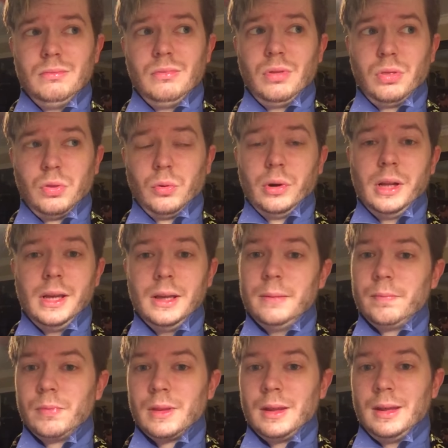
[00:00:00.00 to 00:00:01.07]
three,
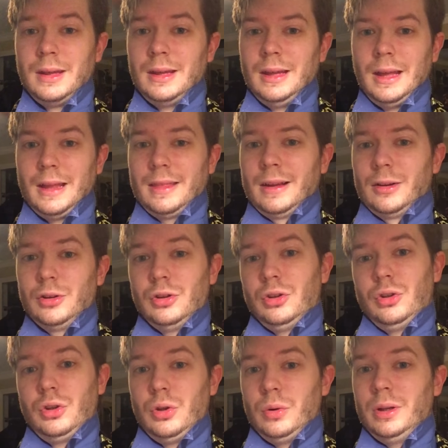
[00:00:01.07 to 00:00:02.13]
I think
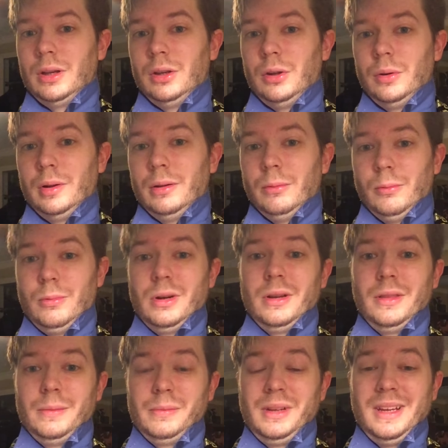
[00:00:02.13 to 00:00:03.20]
two can do it, one
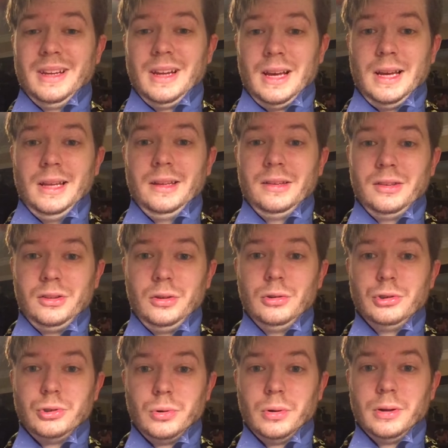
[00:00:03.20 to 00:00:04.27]
of them cannot, it's too
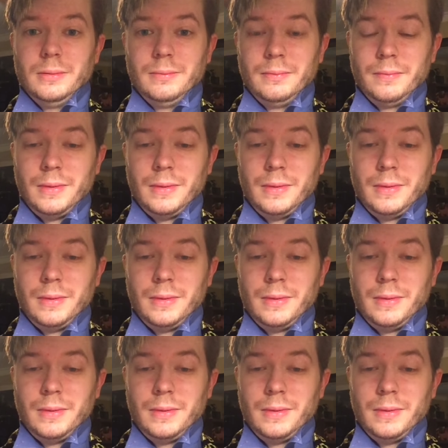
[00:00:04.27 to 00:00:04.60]
short.